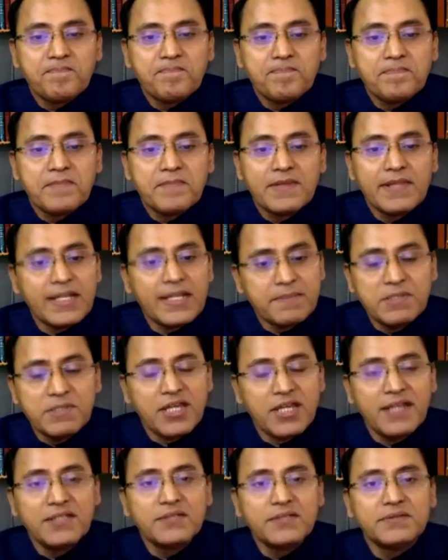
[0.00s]
let me tell
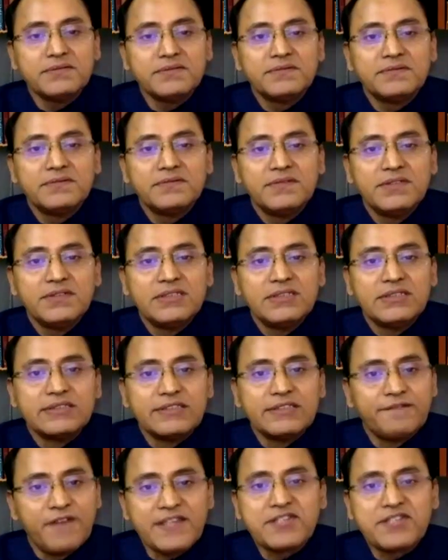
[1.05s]
you, the
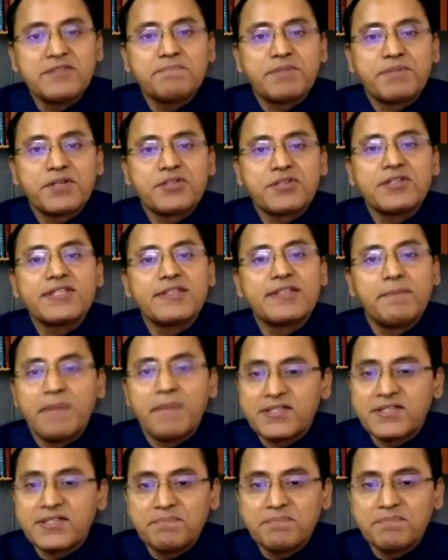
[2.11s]
first impression is the
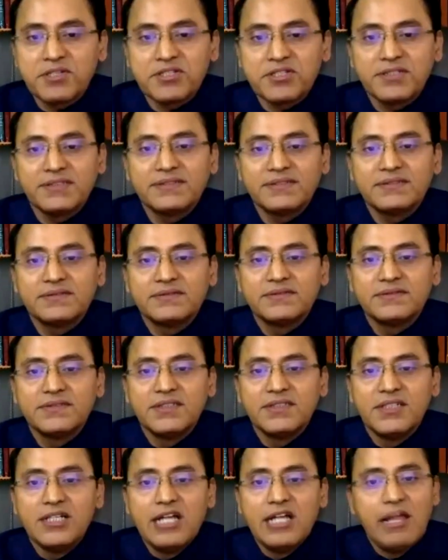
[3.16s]
best impression.
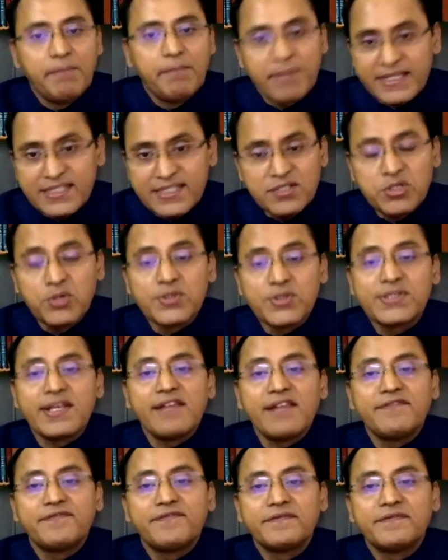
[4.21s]
Present
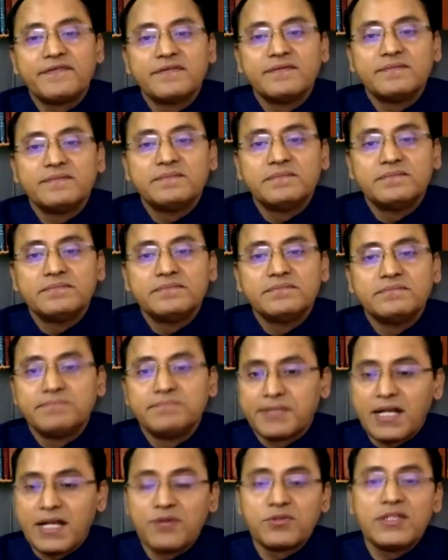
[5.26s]
yourself
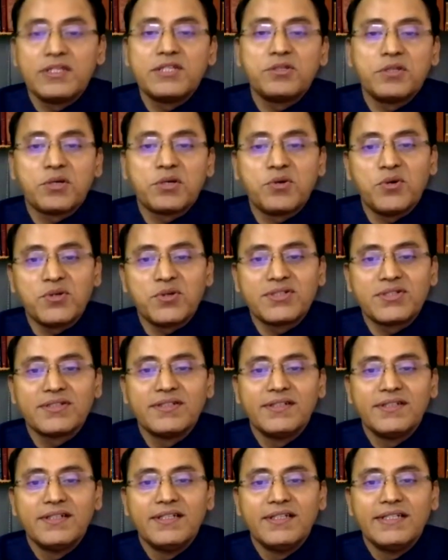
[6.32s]
proudly to the court
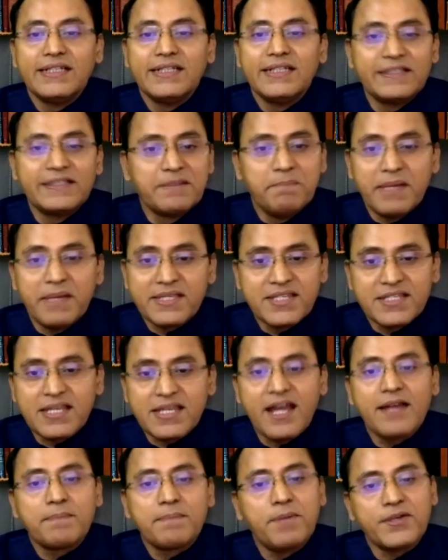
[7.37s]
in the best
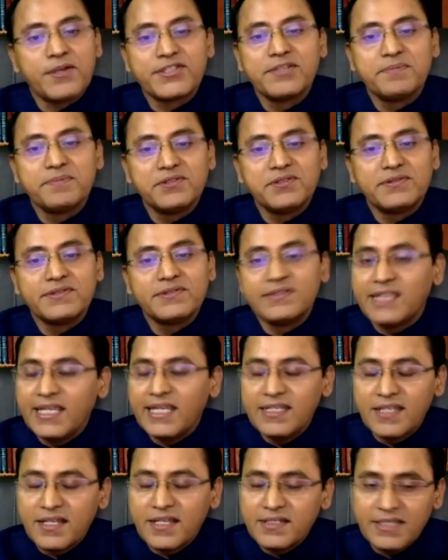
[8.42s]
attire possible, day in
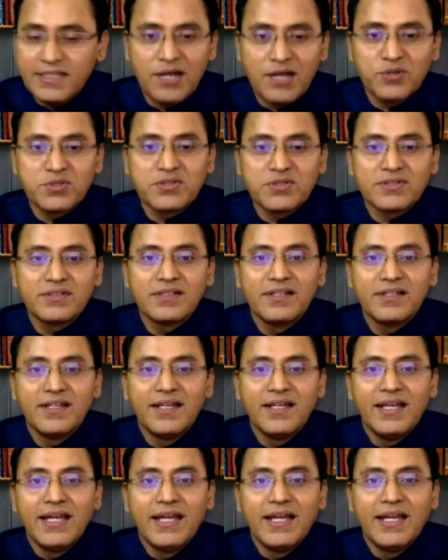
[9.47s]
and day out.
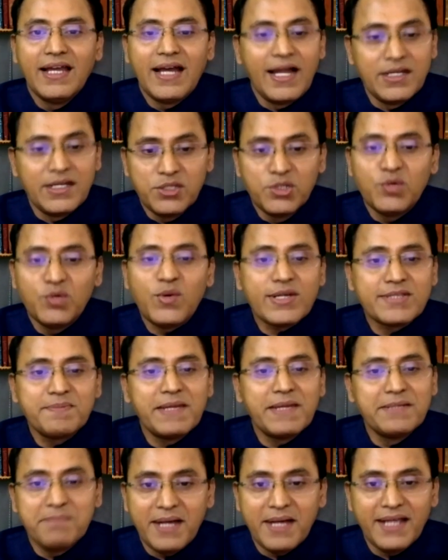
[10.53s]
And you know what's meant
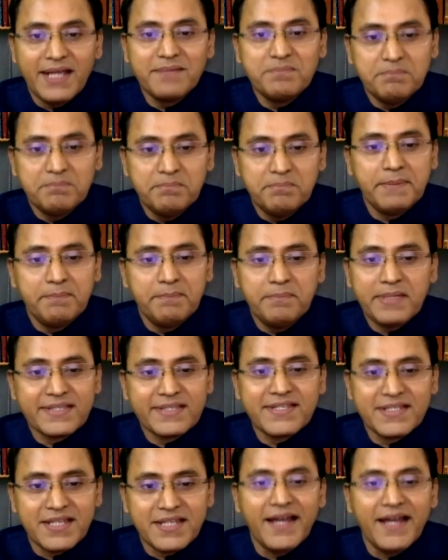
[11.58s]
by best
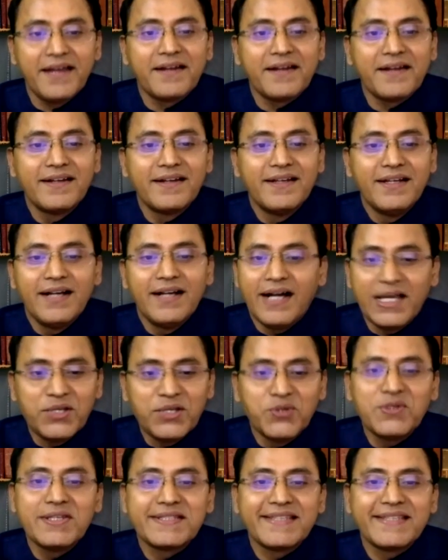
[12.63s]
attire? I only
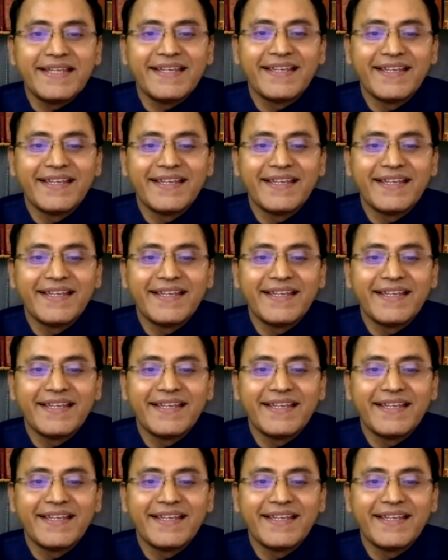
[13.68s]
say,